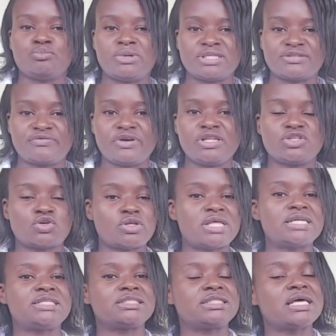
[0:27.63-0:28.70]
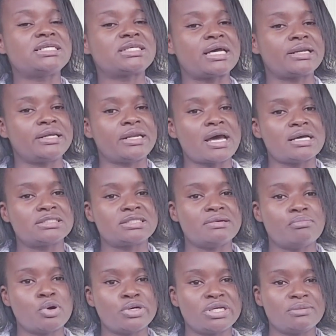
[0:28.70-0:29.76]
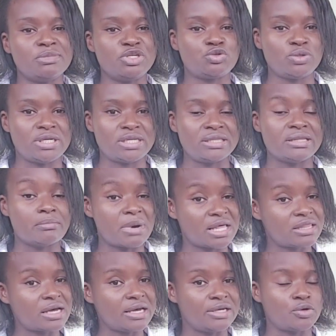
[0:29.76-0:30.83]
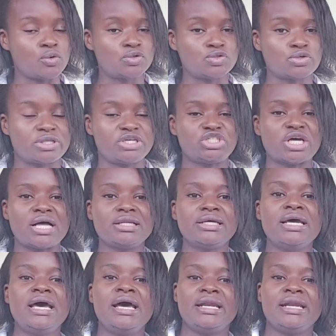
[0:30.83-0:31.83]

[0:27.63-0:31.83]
breastfeed so that can enhance the bonding between the mother and also the child.